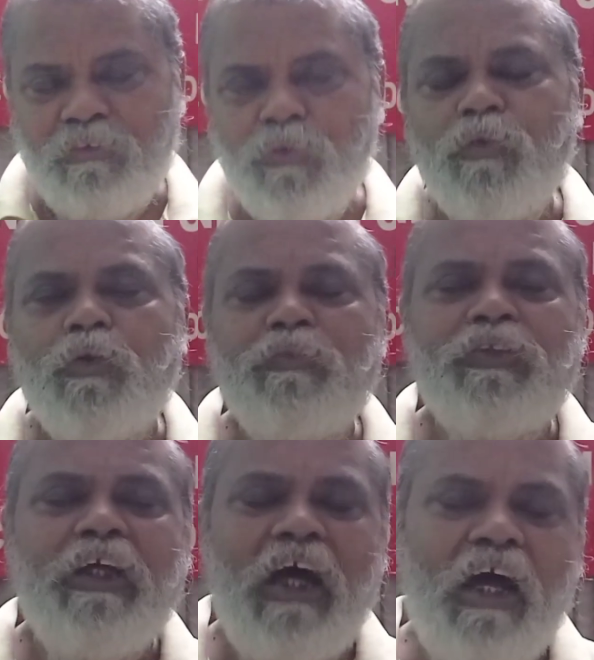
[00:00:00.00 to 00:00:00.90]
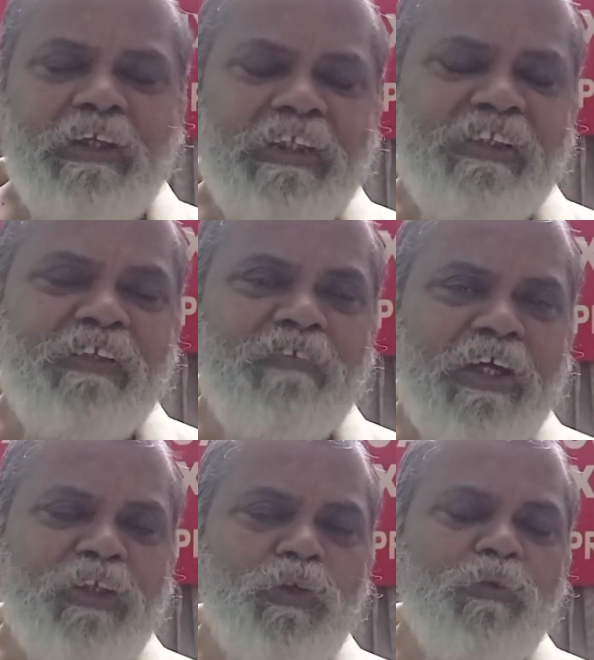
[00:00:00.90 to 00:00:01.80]
Two groups it is
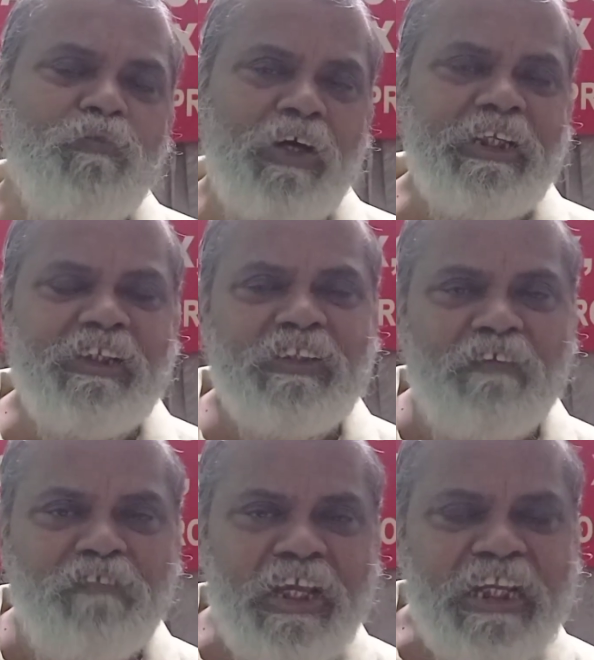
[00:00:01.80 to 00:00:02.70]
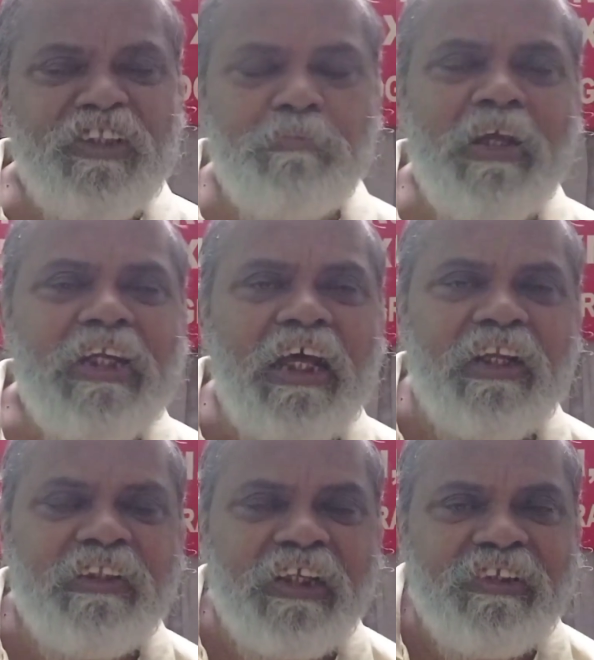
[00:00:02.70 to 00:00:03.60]
divided into, one is the valence band,
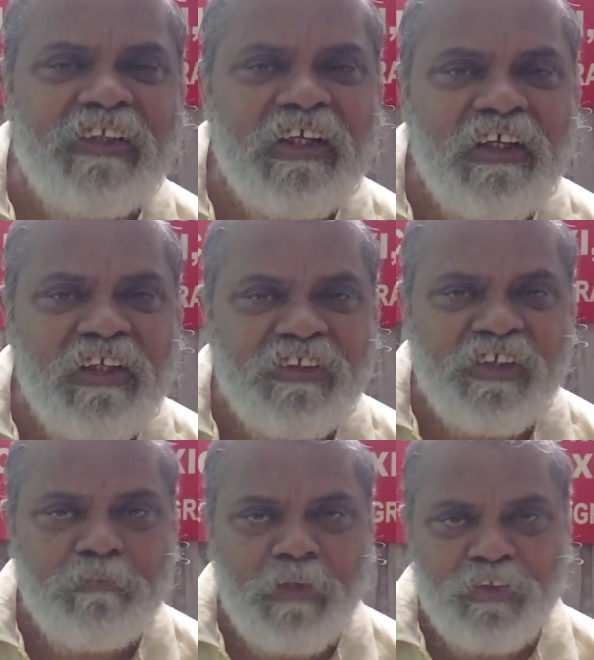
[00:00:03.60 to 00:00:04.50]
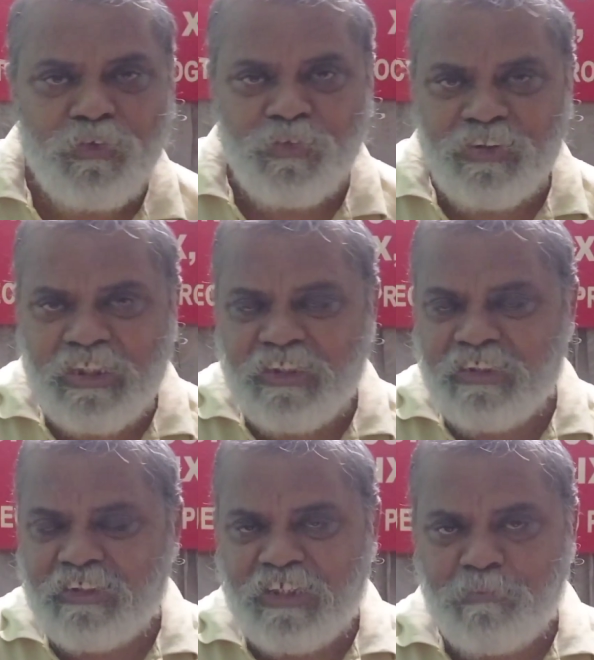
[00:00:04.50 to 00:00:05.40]
another is the conduction band. So here
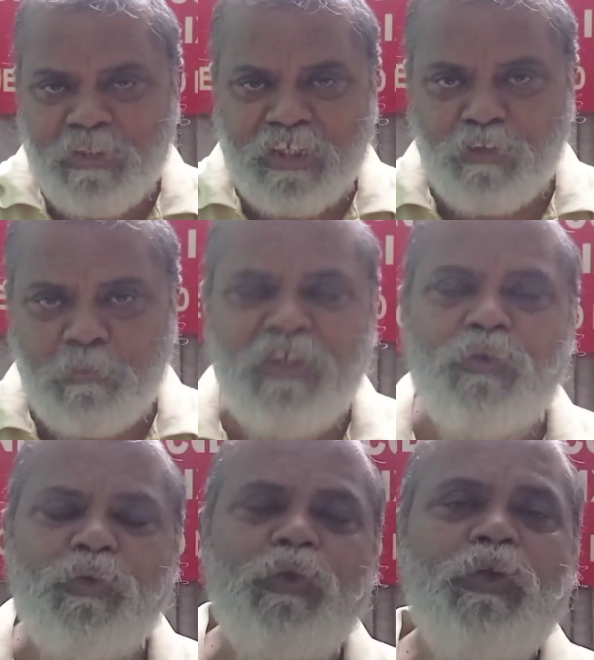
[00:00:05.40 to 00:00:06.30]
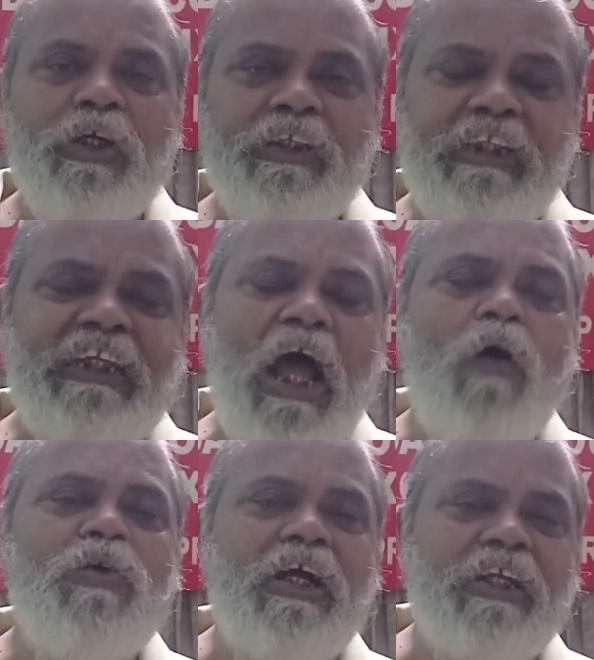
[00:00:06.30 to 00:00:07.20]
it has been explained to you that
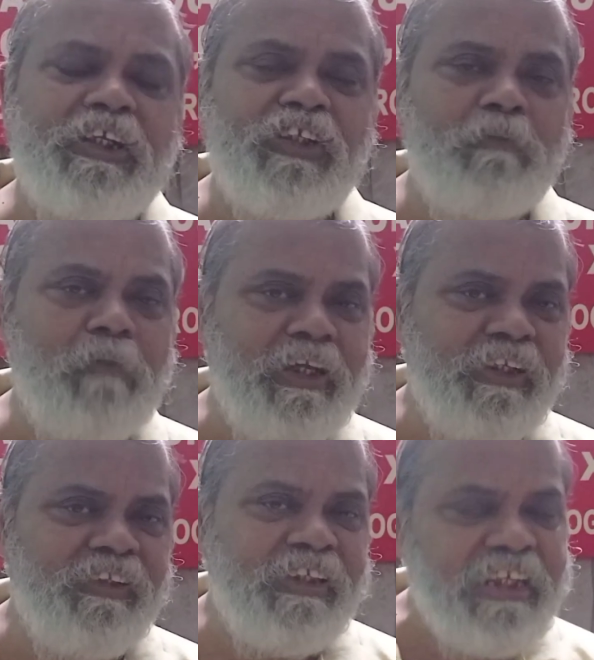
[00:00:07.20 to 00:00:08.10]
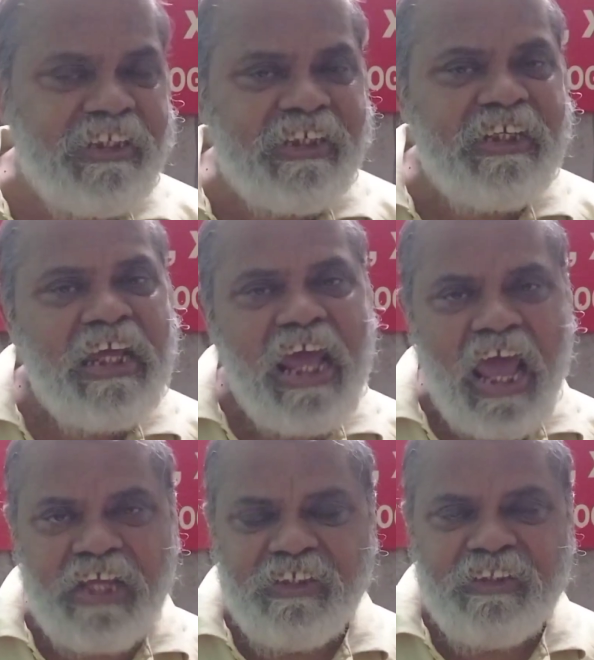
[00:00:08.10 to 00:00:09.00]
how conduction band is created,
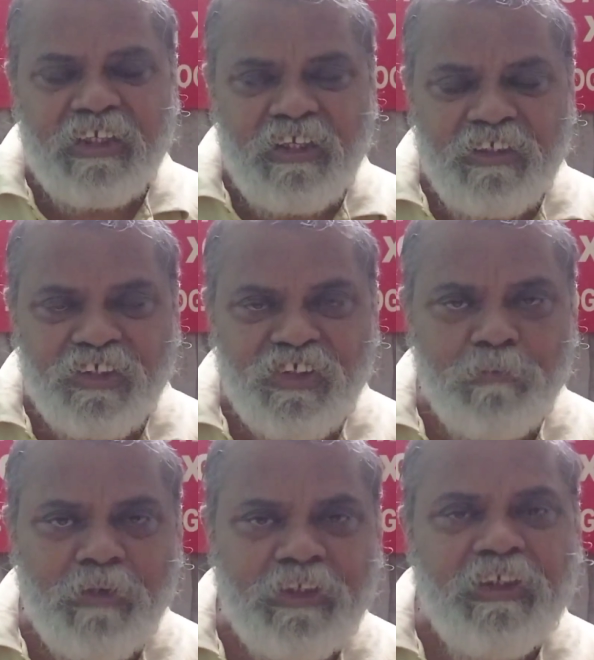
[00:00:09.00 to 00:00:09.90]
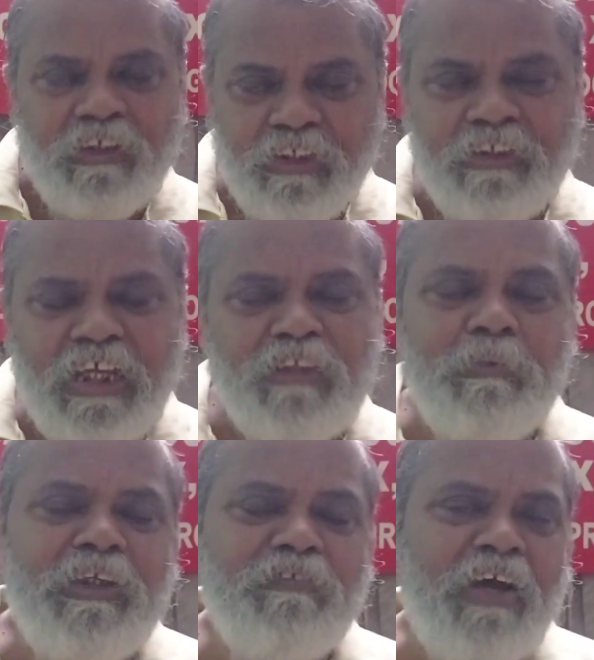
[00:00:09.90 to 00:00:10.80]
and in the conduction band it has
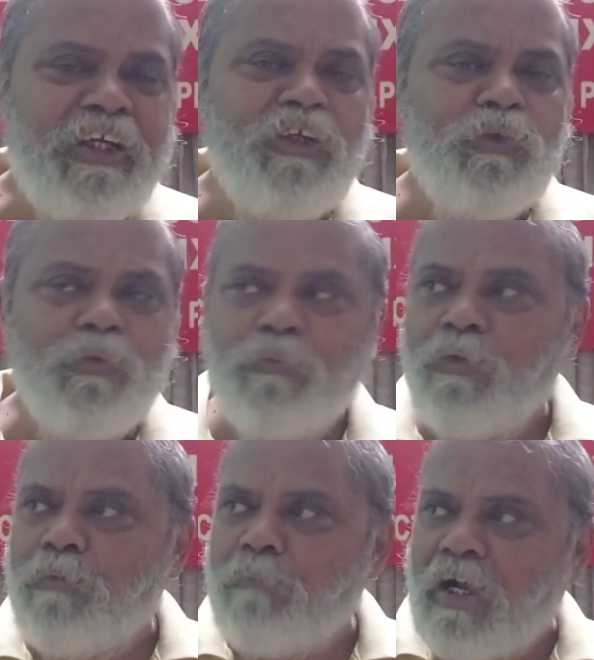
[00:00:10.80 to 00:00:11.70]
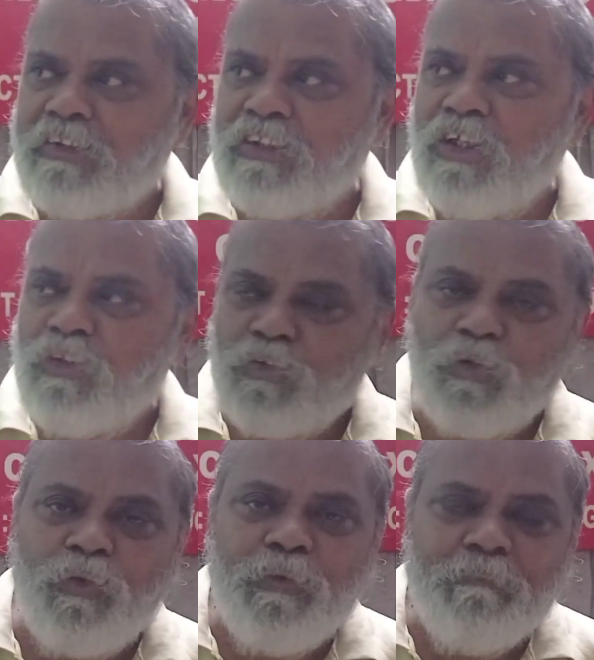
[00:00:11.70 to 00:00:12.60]
been divided into parts.
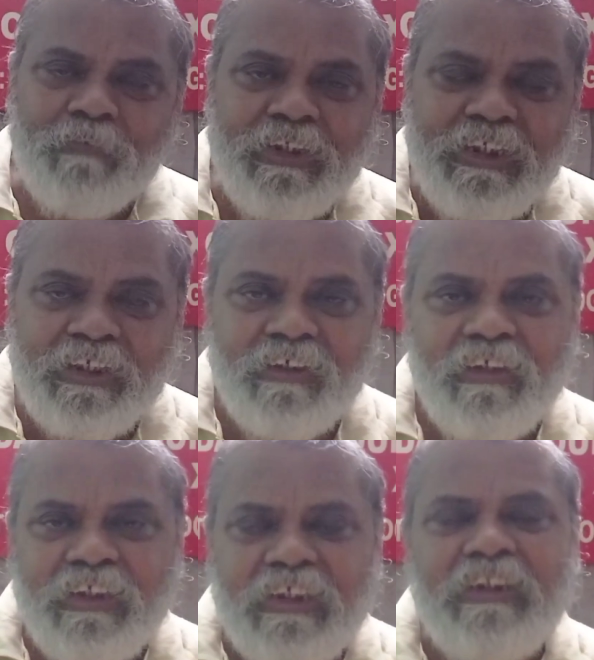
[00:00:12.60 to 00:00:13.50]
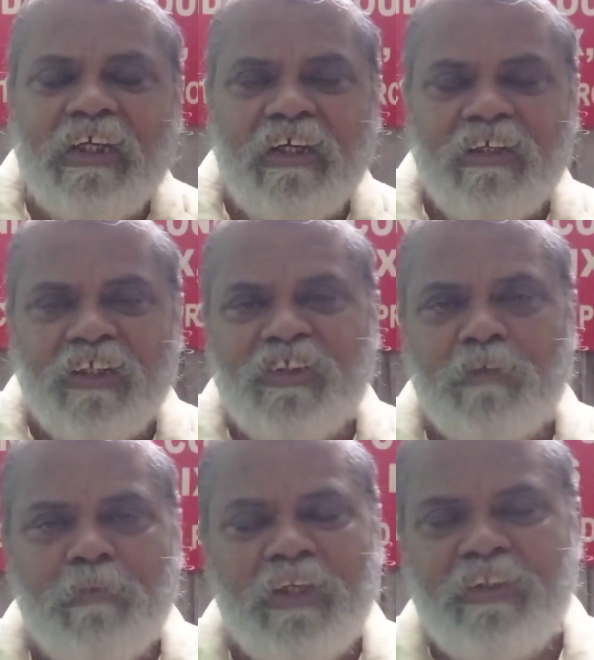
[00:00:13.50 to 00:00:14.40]
So here in the
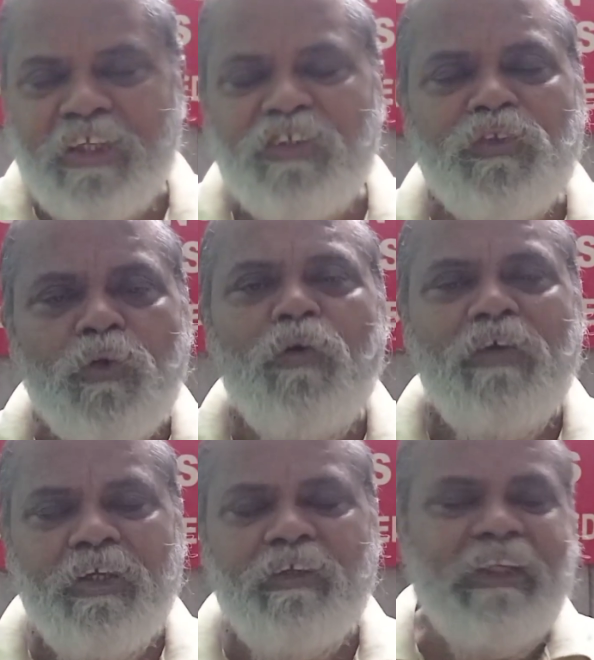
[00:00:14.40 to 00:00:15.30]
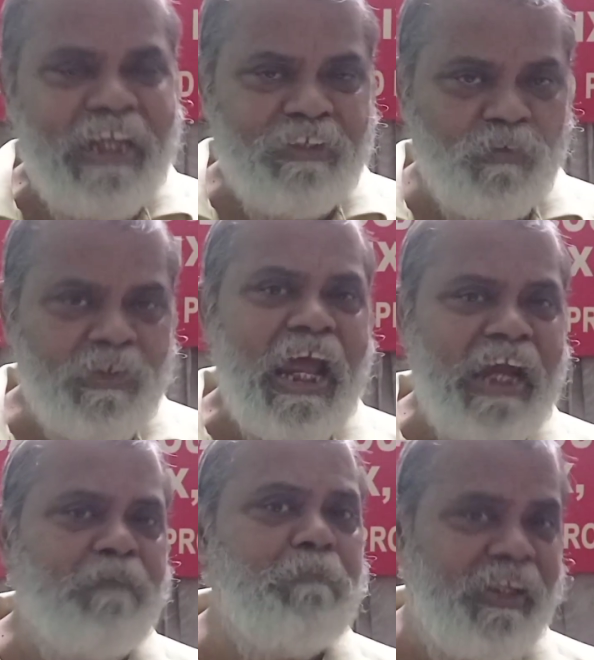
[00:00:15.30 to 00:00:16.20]
conduction band there is no electron
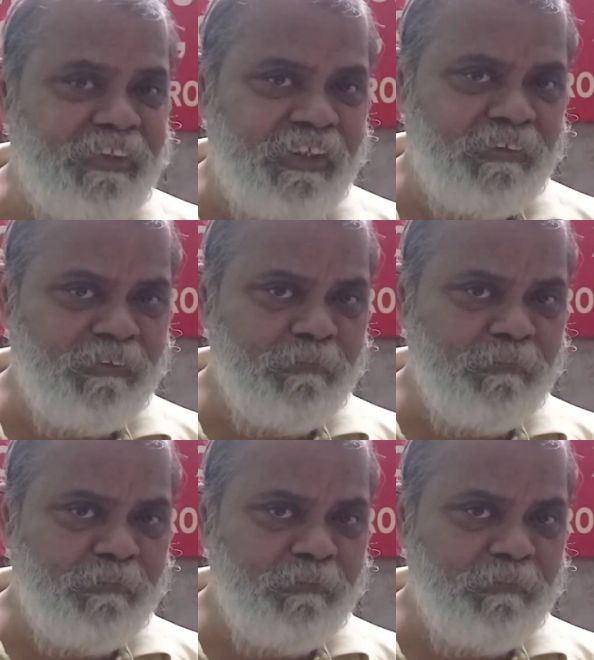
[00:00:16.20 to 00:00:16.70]
at present.